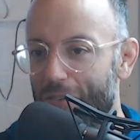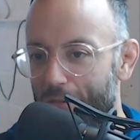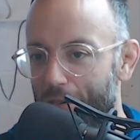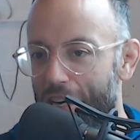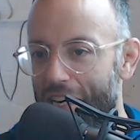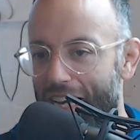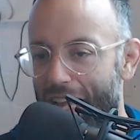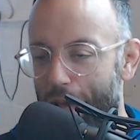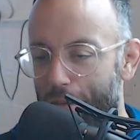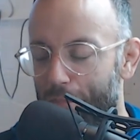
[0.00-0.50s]
We're
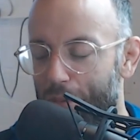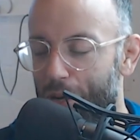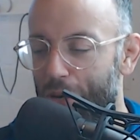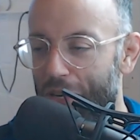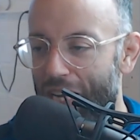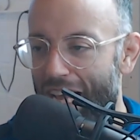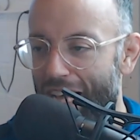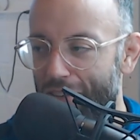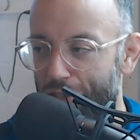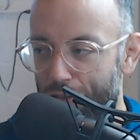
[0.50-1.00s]
in that boat.
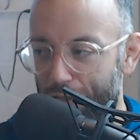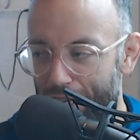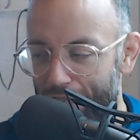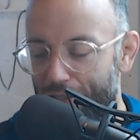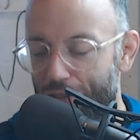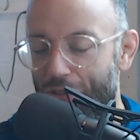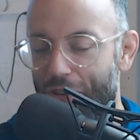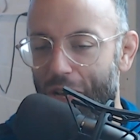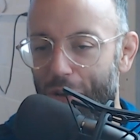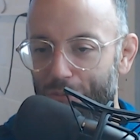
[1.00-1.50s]
Yeah,
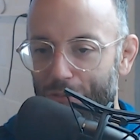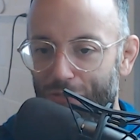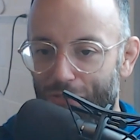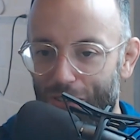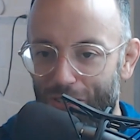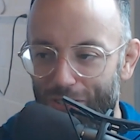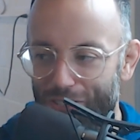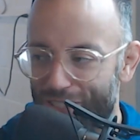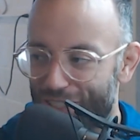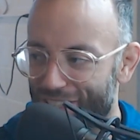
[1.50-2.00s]
jiu-jitsu comes
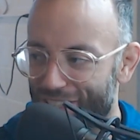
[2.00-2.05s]
first.